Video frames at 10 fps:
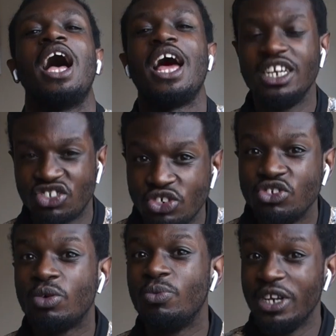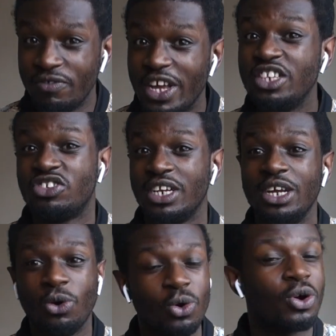And then children would
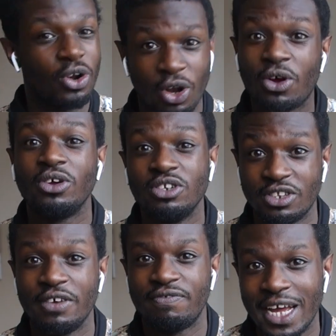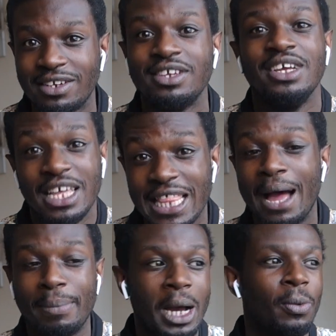eventually all clock on to the fact that
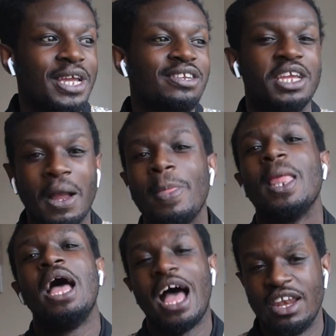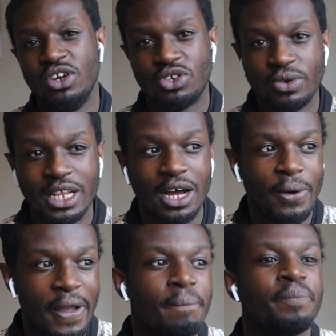I'm now waiting, and then do it that
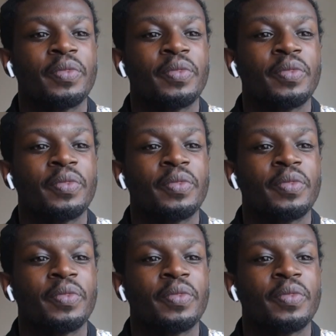way.